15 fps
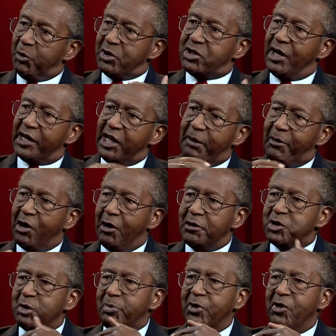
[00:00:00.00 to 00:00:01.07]
we're talking about
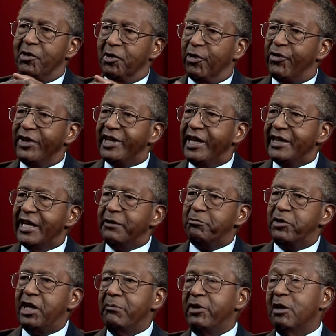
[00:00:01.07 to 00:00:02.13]
entrepreneurial thinking that
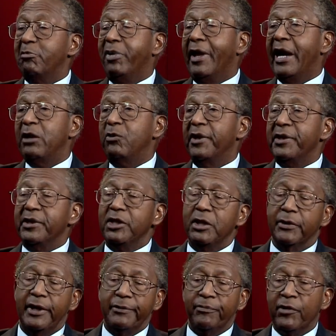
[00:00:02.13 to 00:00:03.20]
can be applied whether
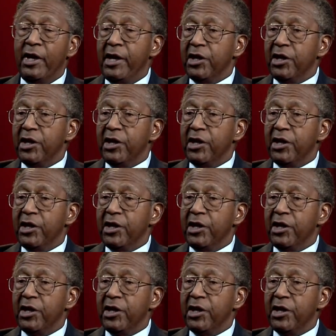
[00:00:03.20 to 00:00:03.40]
you're in